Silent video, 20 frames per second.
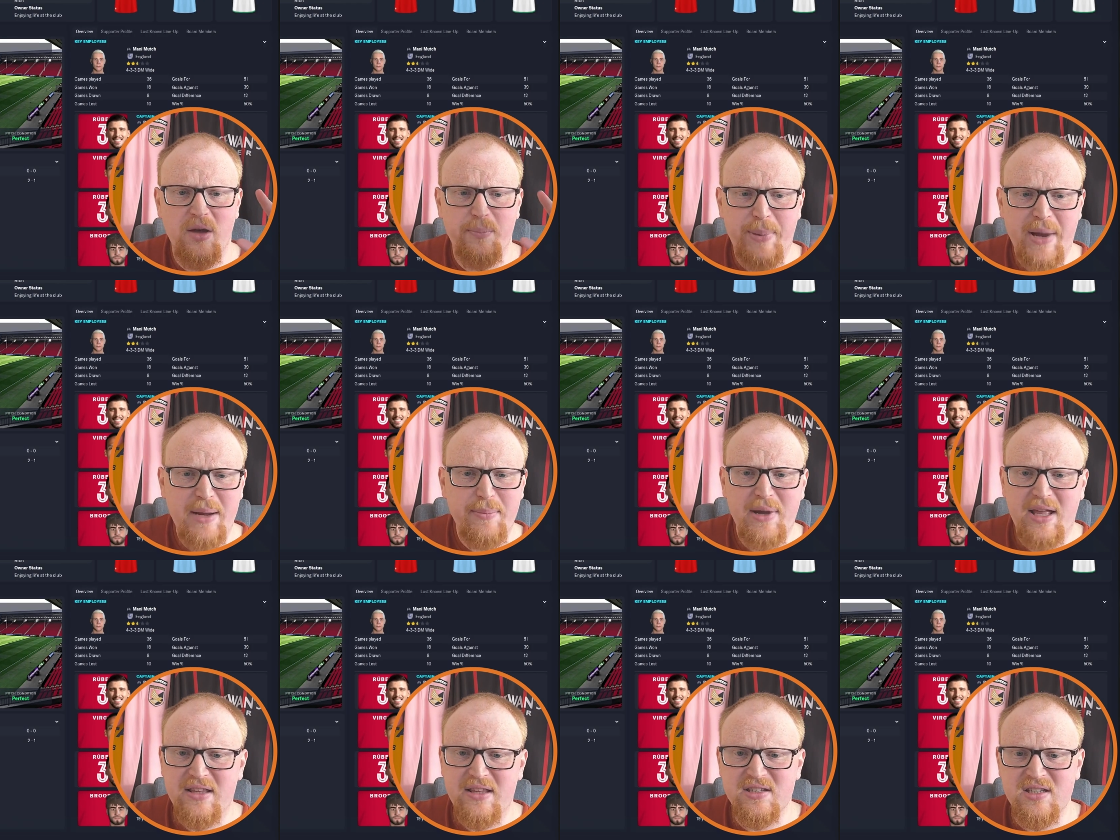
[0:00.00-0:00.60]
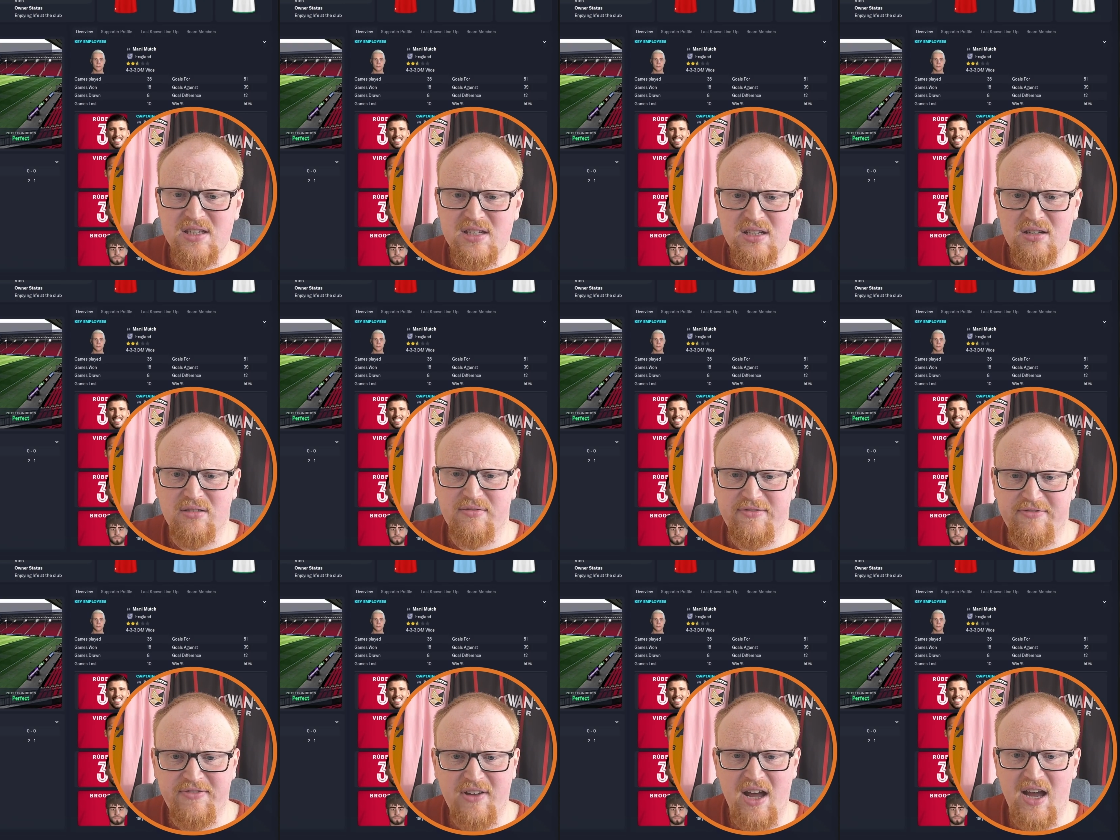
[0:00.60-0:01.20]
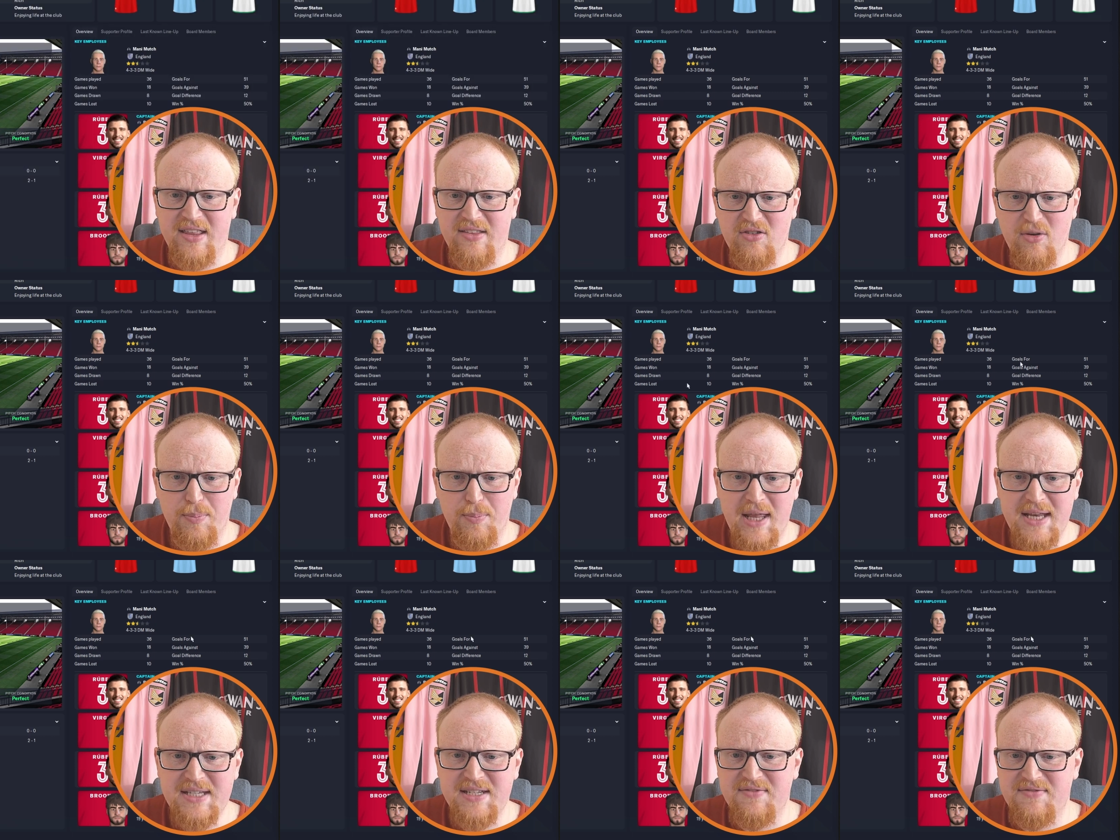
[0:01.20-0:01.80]
Bank balance is still fine. They've got
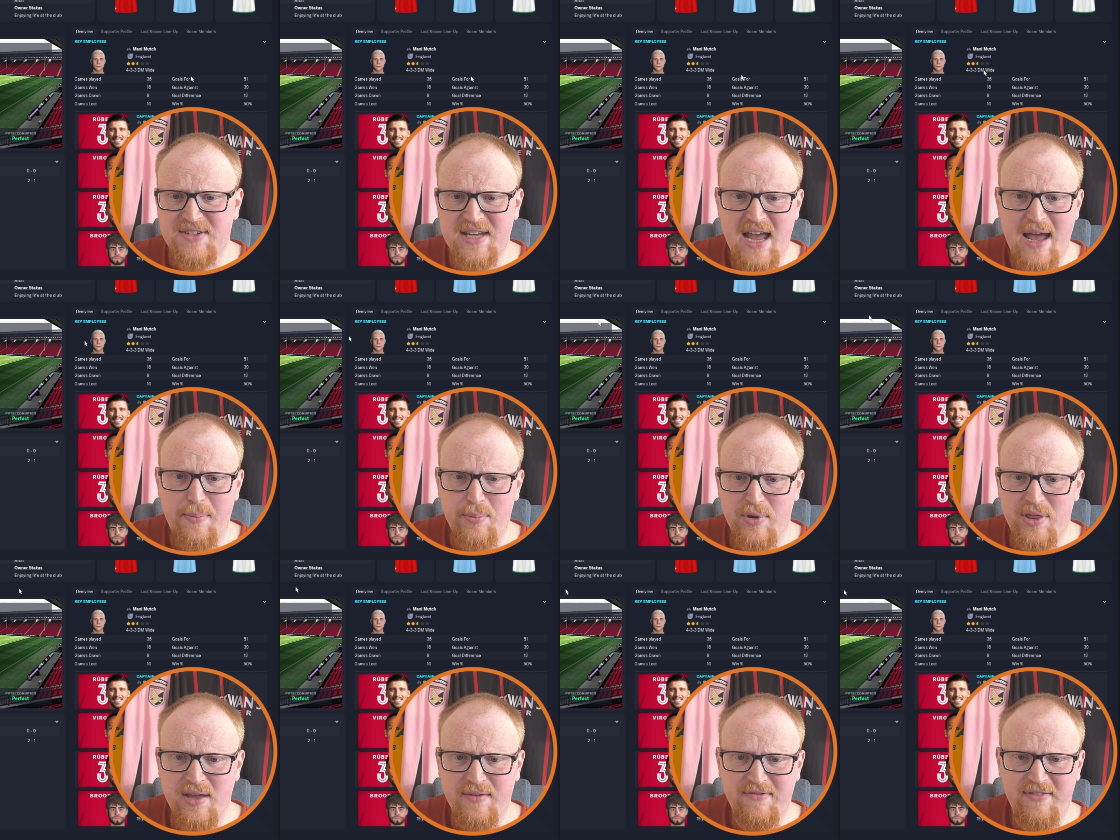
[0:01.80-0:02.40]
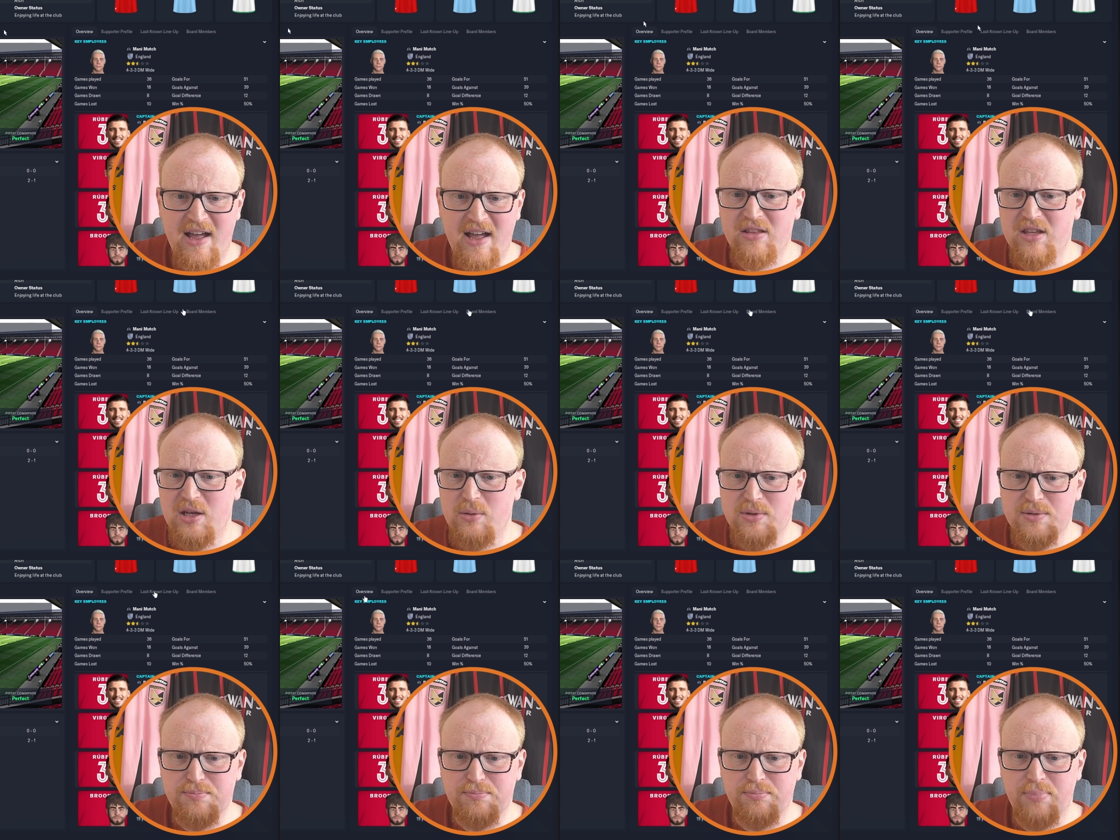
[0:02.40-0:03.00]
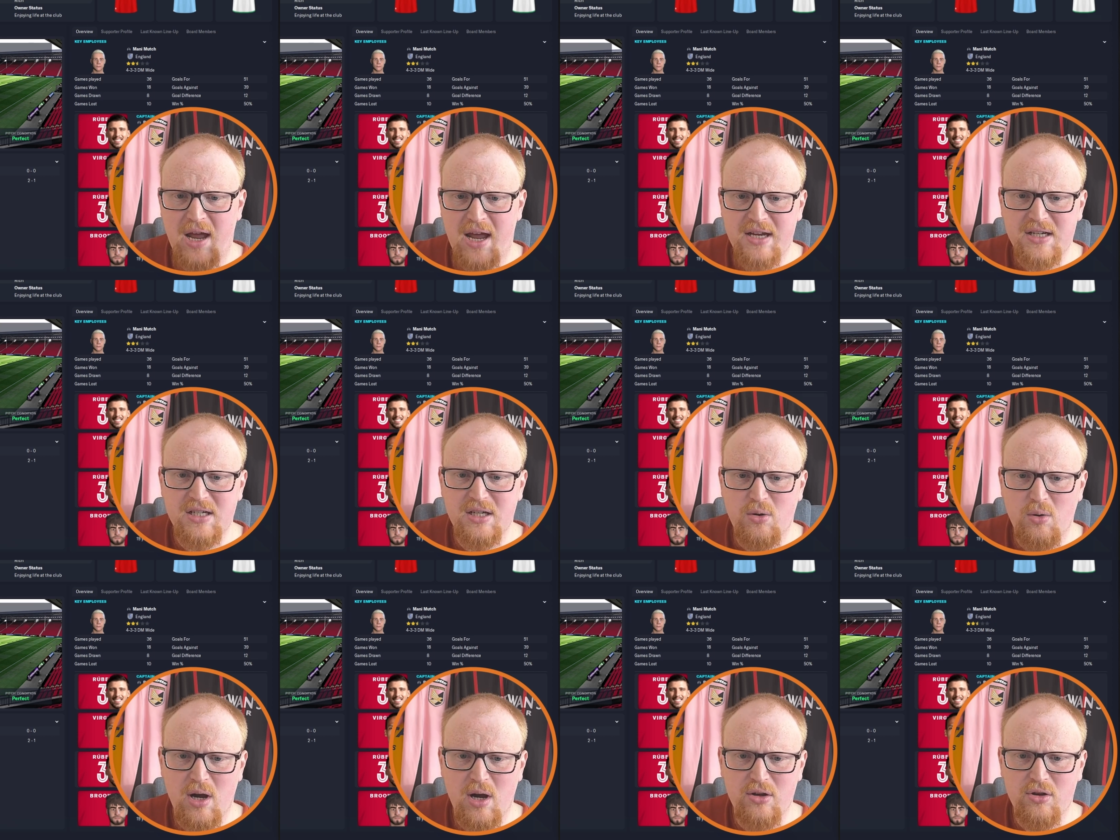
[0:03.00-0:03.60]
plenty of debt, but their value is
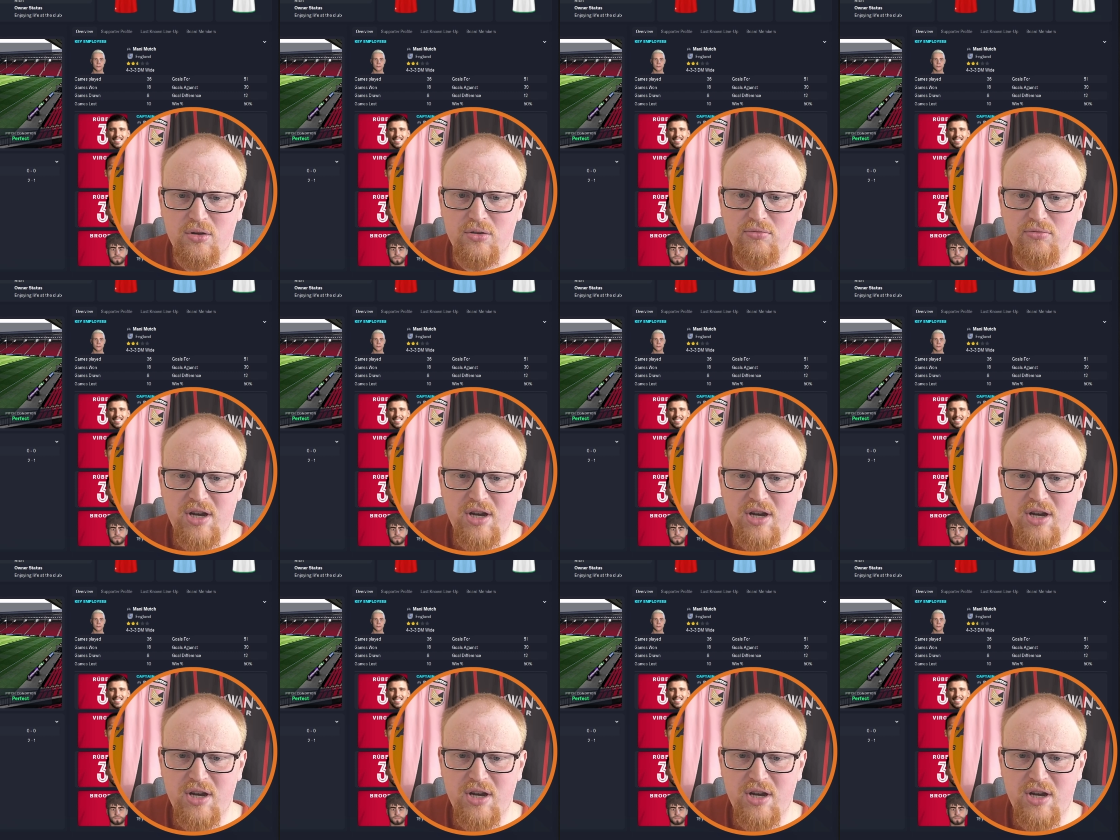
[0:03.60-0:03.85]
actually quite good.